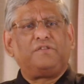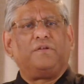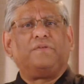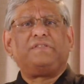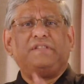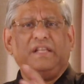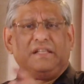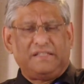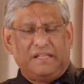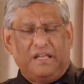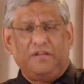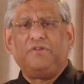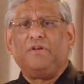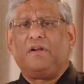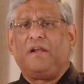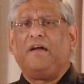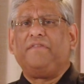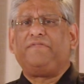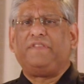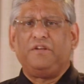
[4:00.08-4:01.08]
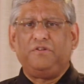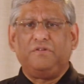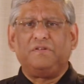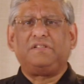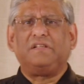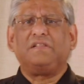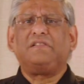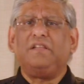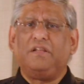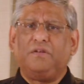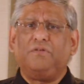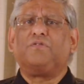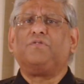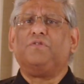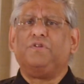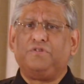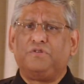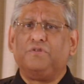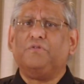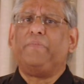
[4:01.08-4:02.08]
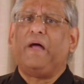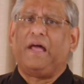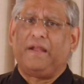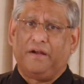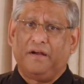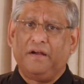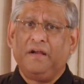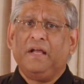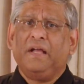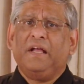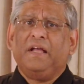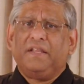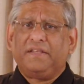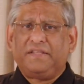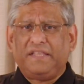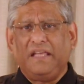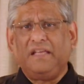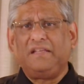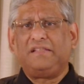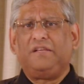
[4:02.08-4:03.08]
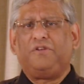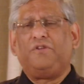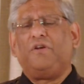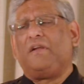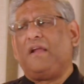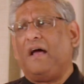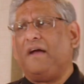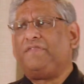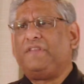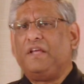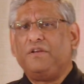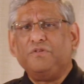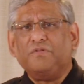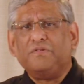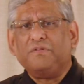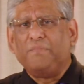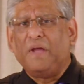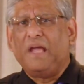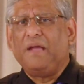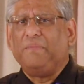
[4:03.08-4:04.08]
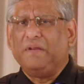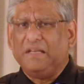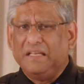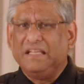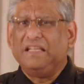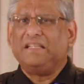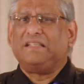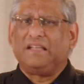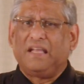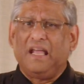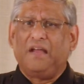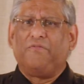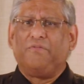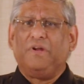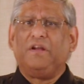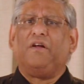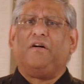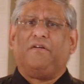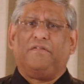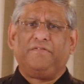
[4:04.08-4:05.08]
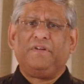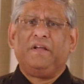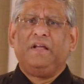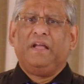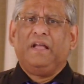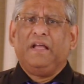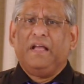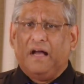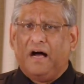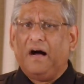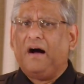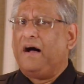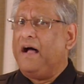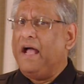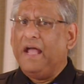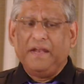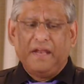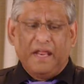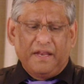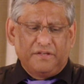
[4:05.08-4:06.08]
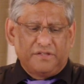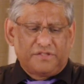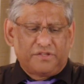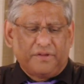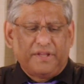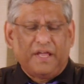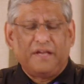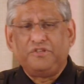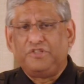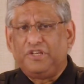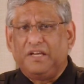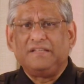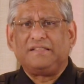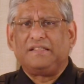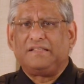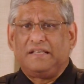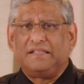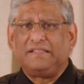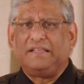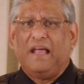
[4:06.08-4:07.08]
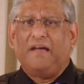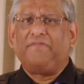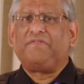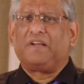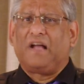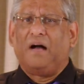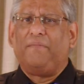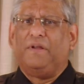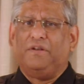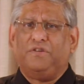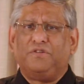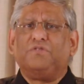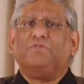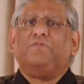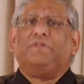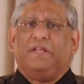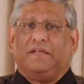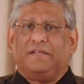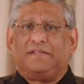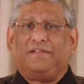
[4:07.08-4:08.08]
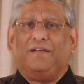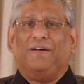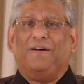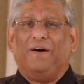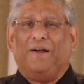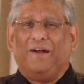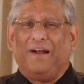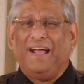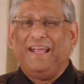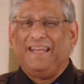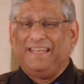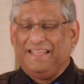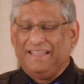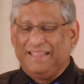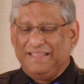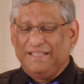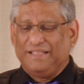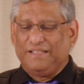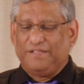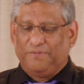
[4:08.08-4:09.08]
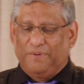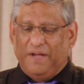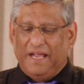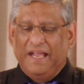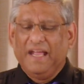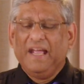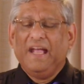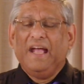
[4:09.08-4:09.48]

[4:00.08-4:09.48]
those things in your life that you just think you could do better. Things in your life that you maybe need to get rid of. And so that Jesus doesn't have to come and do this, right, in this way.